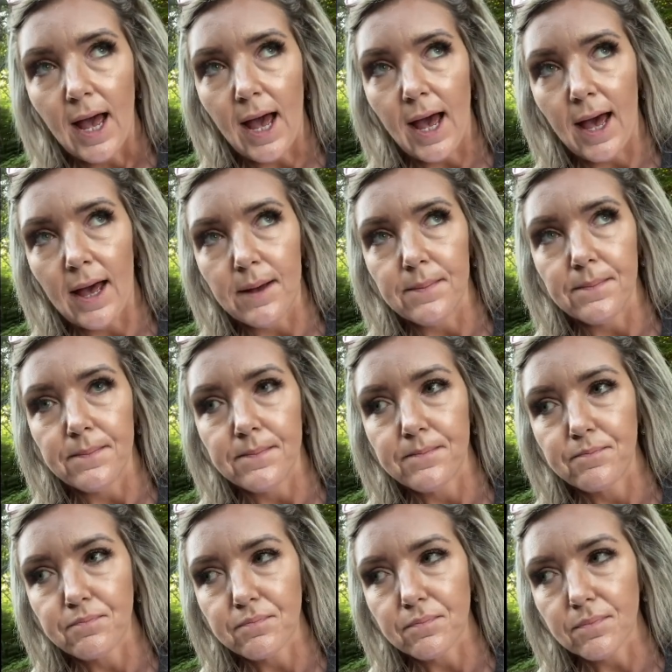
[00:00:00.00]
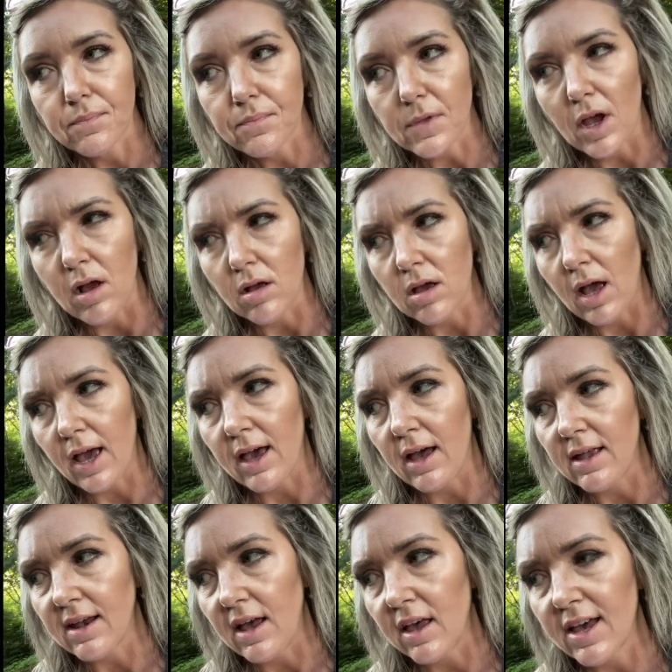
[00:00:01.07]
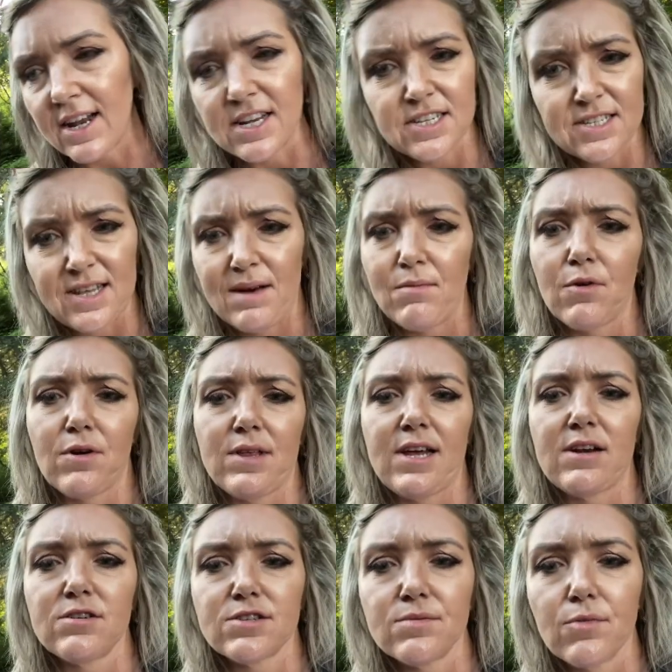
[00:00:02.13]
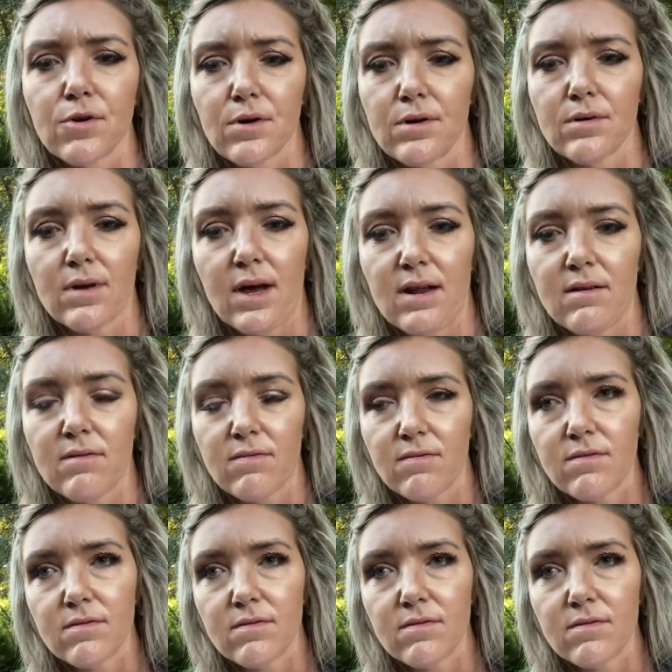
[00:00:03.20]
I'll get into that more later tomorrow, kind of,